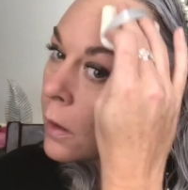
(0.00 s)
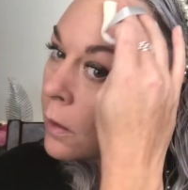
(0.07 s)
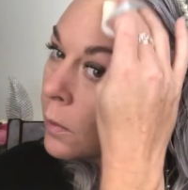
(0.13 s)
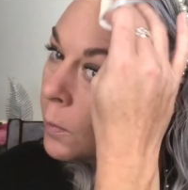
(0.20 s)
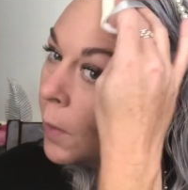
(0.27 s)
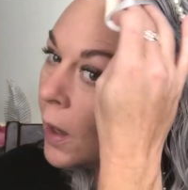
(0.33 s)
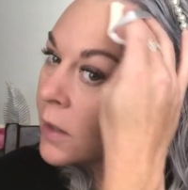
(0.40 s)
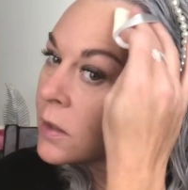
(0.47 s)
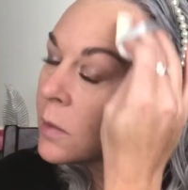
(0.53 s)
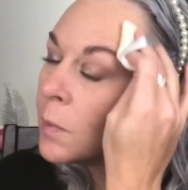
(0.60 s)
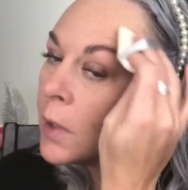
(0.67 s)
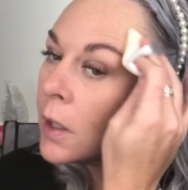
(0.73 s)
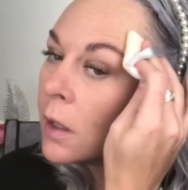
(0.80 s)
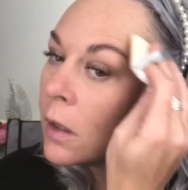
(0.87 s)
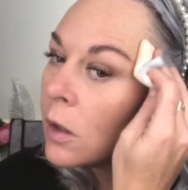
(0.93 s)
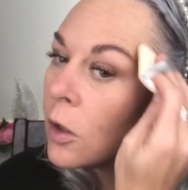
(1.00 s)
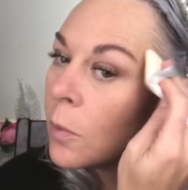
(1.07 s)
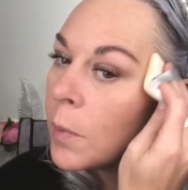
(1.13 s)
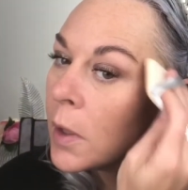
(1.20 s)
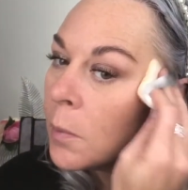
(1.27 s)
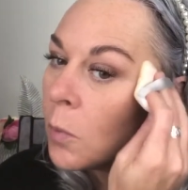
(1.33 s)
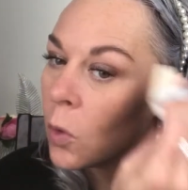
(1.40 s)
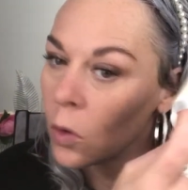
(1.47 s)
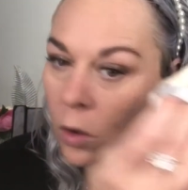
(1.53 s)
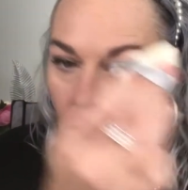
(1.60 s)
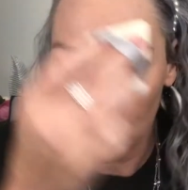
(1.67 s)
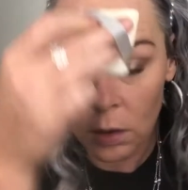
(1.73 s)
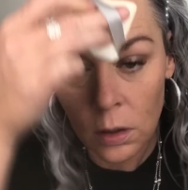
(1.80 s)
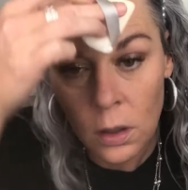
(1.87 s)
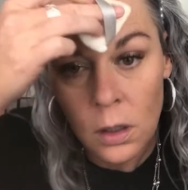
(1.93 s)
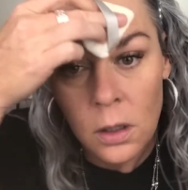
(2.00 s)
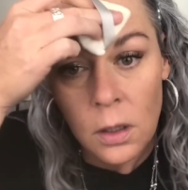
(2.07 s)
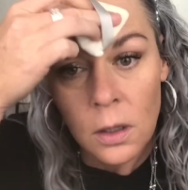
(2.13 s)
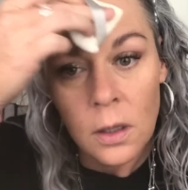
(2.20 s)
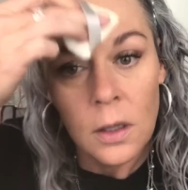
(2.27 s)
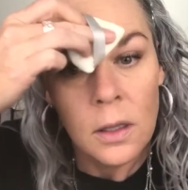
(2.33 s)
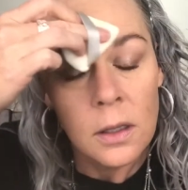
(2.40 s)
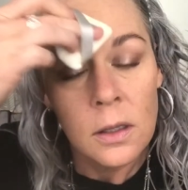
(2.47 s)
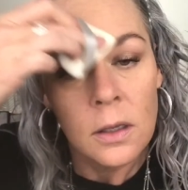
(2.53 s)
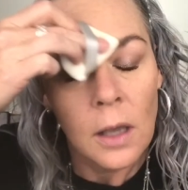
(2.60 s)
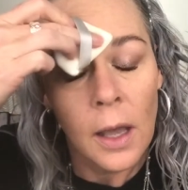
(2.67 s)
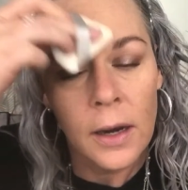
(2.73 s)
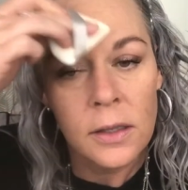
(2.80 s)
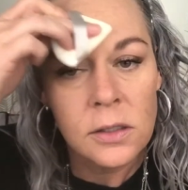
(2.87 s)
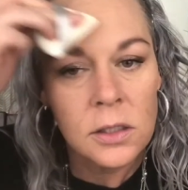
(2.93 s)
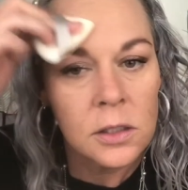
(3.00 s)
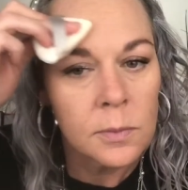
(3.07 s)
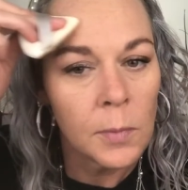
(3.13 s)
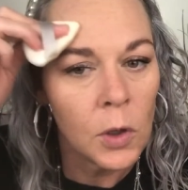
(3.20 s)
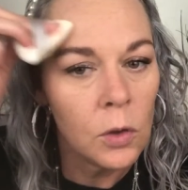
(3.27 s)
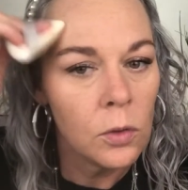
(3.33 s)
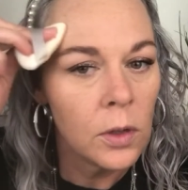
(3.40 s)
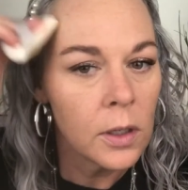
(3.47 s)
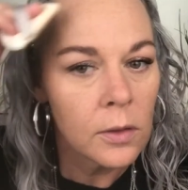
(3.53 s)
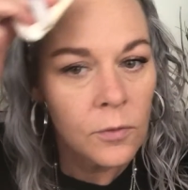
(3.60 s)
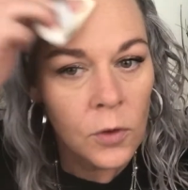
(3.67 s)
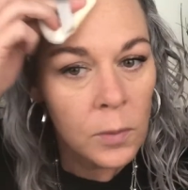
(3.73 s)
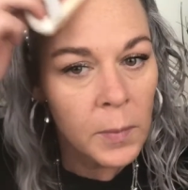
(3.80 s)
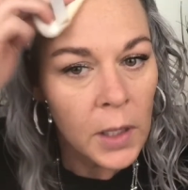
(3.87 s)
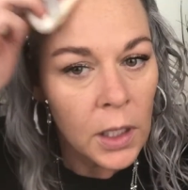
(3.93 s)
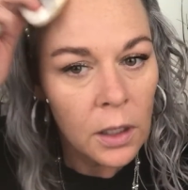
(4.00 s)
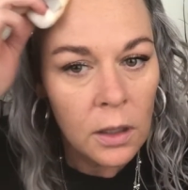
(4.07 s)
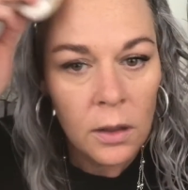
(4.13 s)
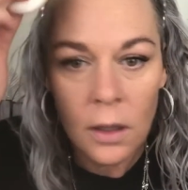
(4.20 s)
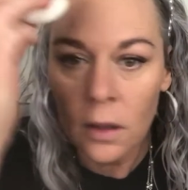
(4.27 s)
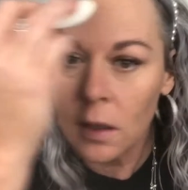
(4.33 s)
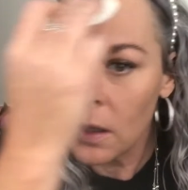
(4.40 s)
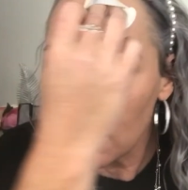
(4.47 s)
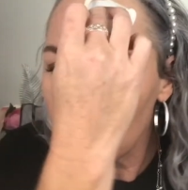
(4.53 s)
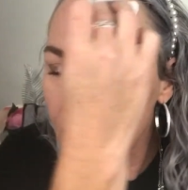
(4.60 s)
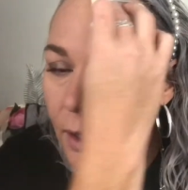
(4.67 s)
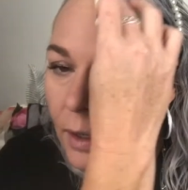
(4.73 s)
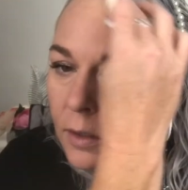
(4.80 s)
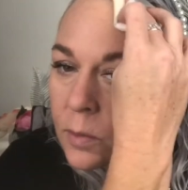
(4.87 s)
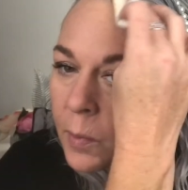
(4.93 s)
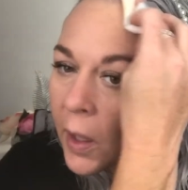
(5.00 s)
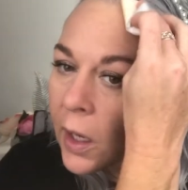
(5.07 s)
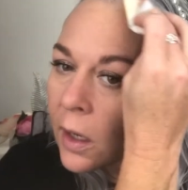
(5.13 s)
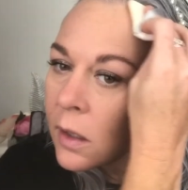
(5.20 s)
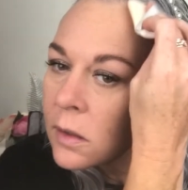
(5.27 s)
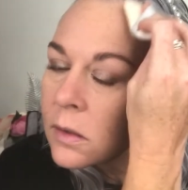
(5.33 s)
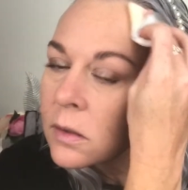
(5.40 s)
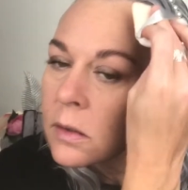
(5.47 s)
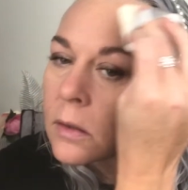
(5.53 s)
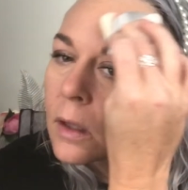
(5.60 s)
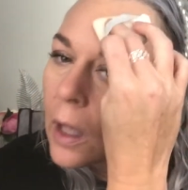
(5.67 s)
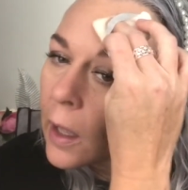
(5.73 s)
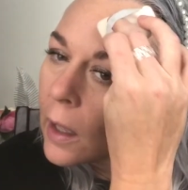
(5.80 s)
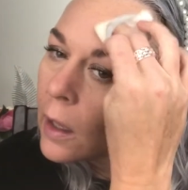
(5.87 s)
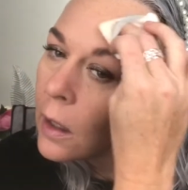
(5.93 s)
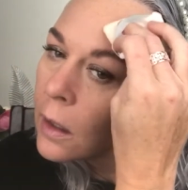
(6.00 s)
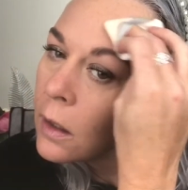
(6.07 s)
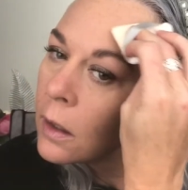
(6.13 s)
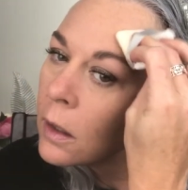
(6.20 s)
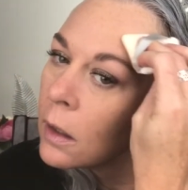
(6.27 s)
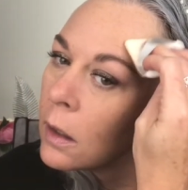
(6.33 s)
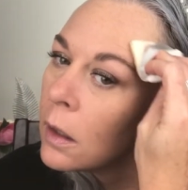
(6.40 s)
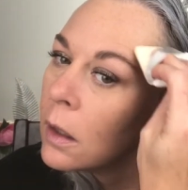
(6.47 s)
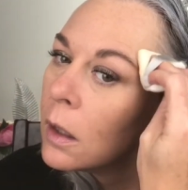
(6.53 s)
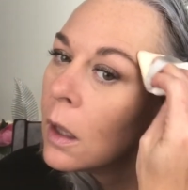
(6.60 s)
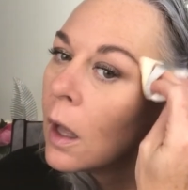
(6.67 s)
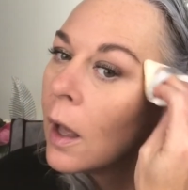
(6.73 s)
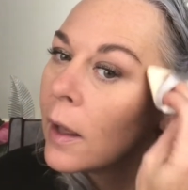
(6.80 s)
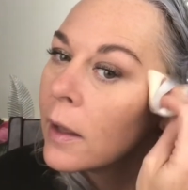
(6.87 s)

possibly a little bit more kind of smoothing for me than the It Cosmetics, and I